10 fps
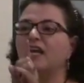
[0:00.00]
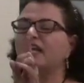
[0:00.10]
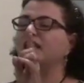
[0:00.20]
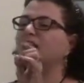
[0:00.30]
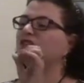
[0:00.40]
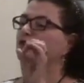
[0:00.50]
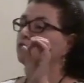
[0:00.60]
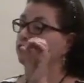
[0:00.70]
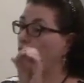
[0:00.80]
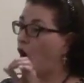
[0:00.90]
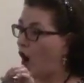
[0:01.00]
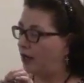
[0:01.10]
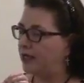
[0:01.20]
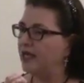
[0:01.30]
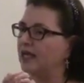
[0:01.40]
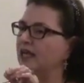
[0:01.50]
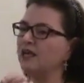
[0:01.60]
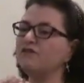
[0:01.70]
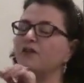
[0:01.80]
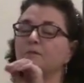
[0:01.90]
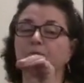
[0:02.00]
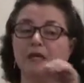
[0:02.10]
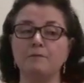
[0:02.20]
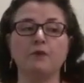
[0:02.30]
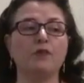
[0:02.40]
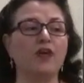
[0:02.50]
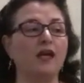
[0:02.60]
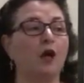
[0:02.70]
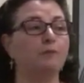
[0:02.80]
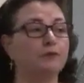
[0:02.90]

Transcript: It is wrong. Even people that are